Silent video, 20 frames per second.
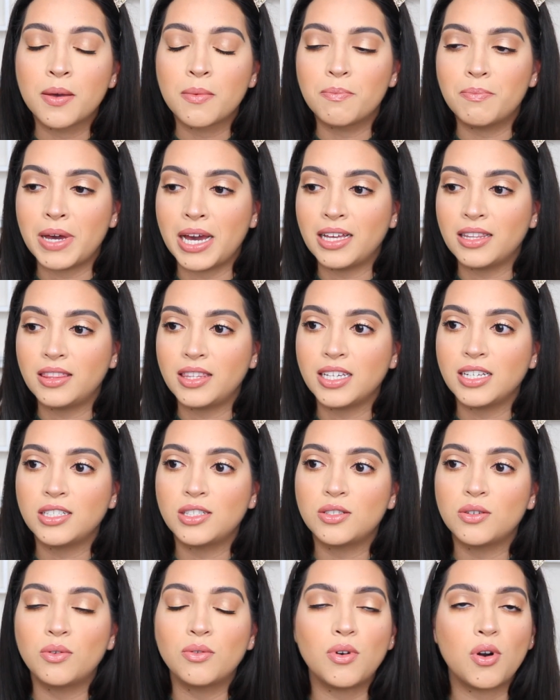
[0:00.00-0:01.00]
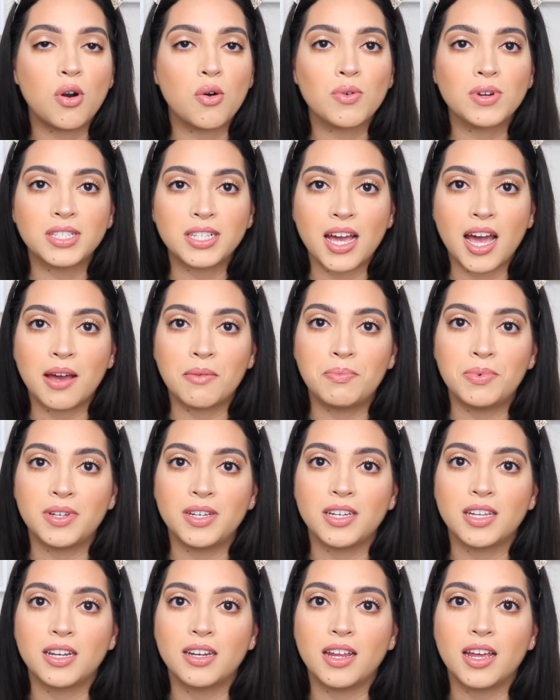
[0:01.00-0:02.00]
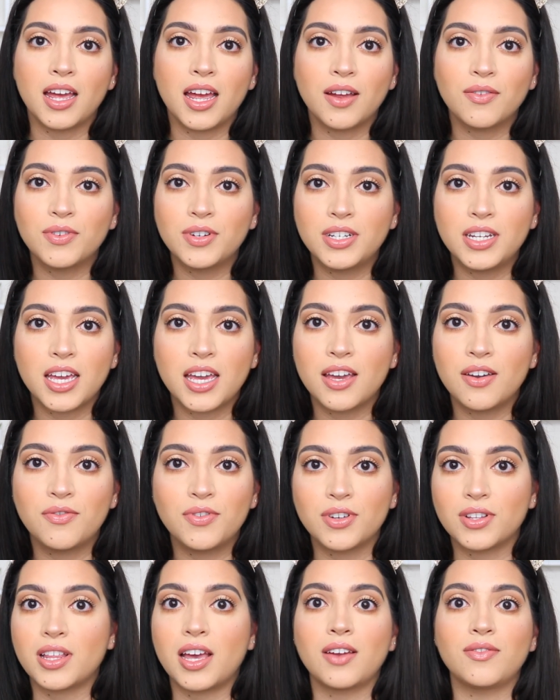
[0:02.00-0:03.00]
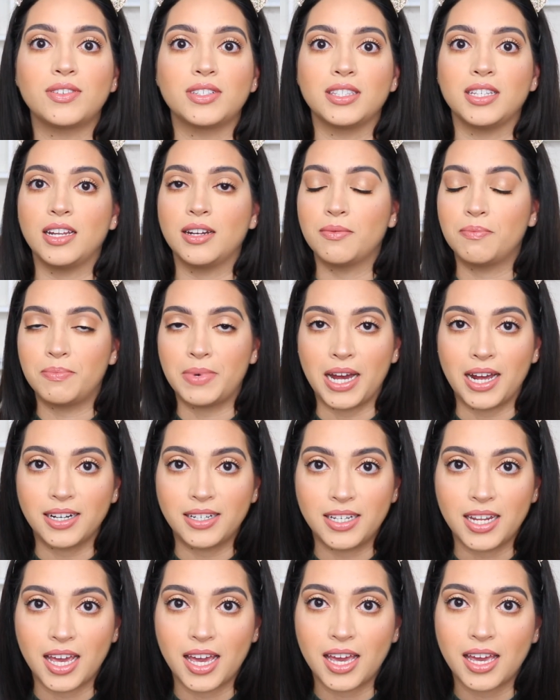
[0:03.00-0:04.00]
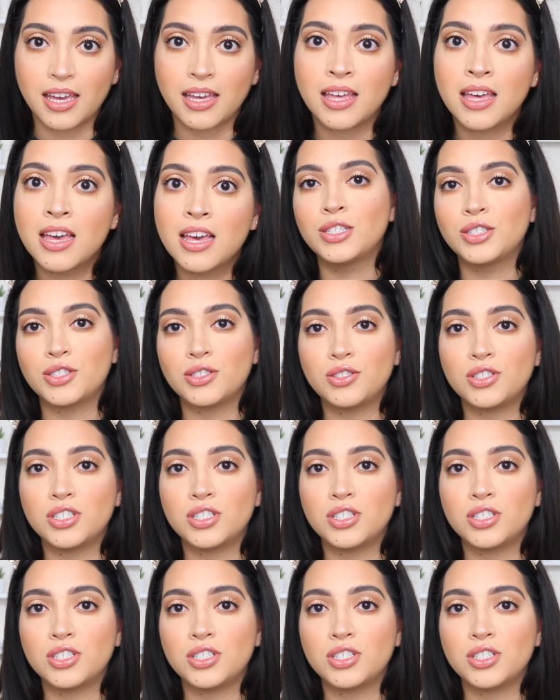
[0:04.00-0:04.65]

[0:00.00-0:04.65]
Bad things don't always happen. Every day of your life is not a bad day. So